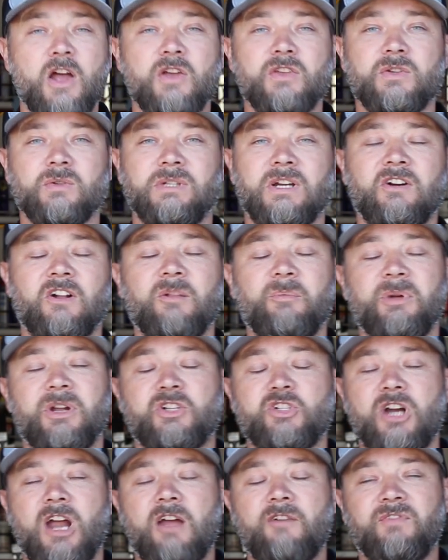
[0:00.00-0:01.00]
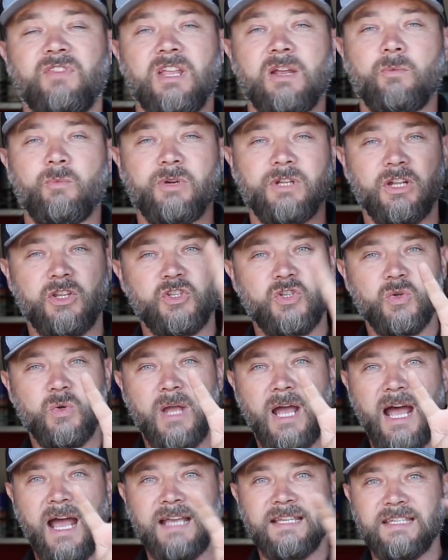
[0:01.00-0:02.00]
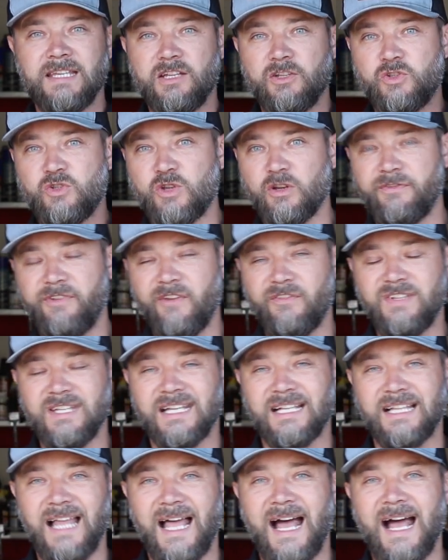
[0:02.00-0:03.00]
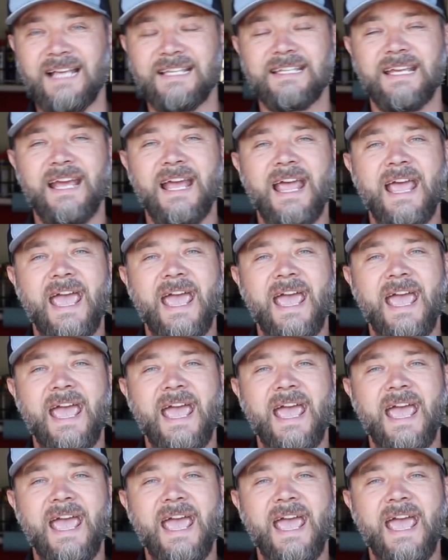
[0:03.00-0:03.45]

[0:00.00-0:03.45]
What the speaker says: So there will be a Triumph team with the two guys in 250 class.